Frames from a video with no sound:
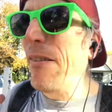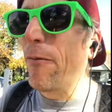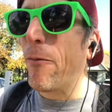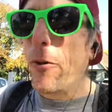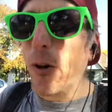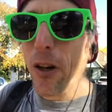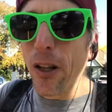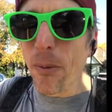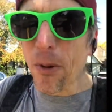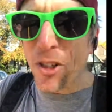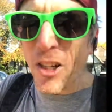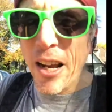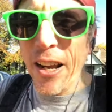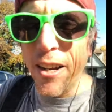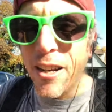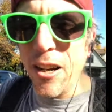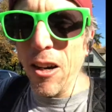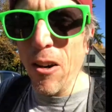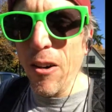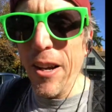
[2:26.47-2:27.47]
for
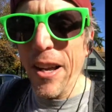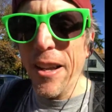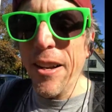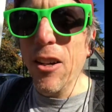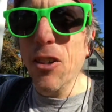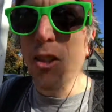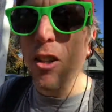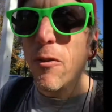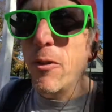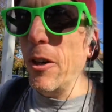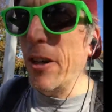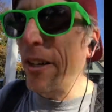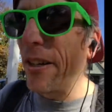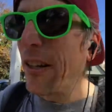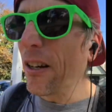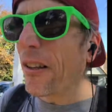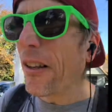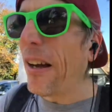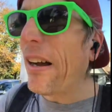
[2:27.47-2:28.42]
Lomachenko and also for Canelo